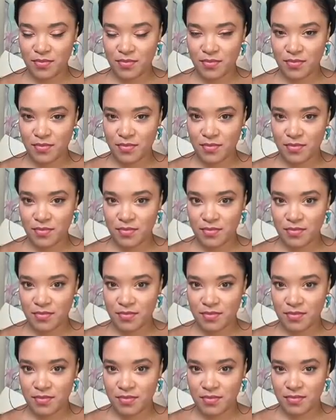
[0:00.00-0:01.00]

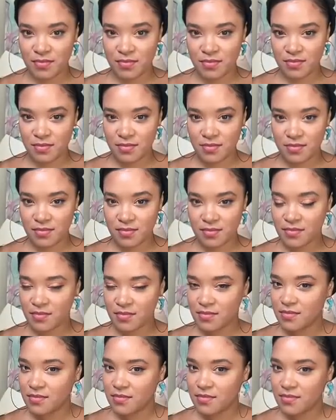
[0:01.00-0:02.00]

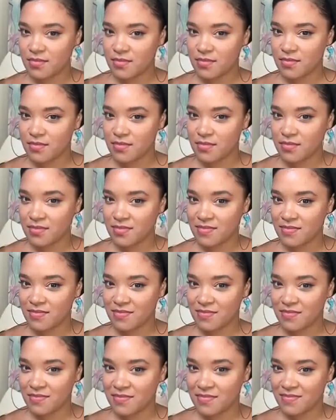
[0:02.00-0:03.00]

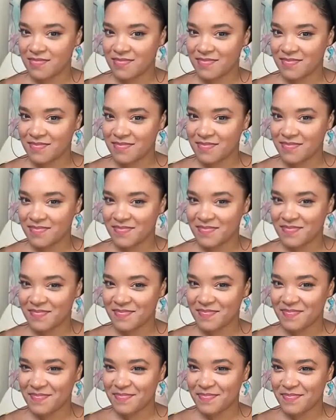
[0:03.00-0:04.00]

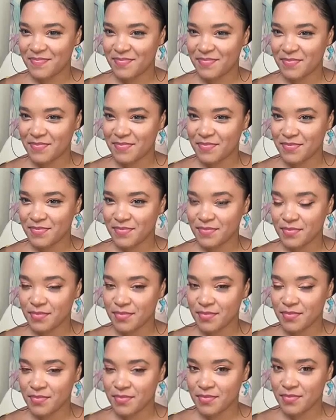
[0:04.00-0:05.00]

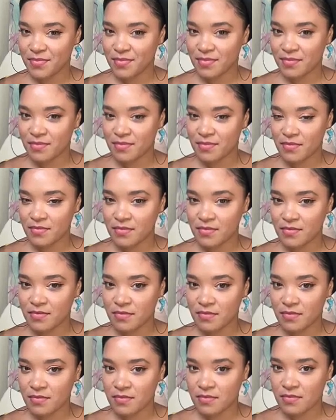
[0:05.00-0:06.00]

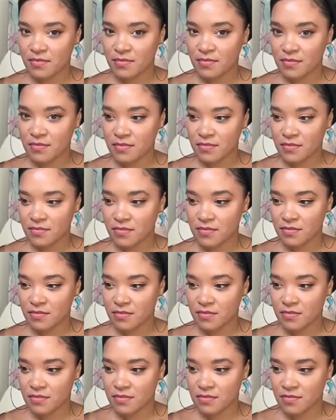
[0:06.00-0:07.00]

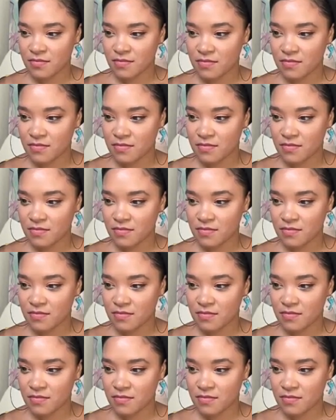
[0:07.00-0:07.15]
This person isn't speaking.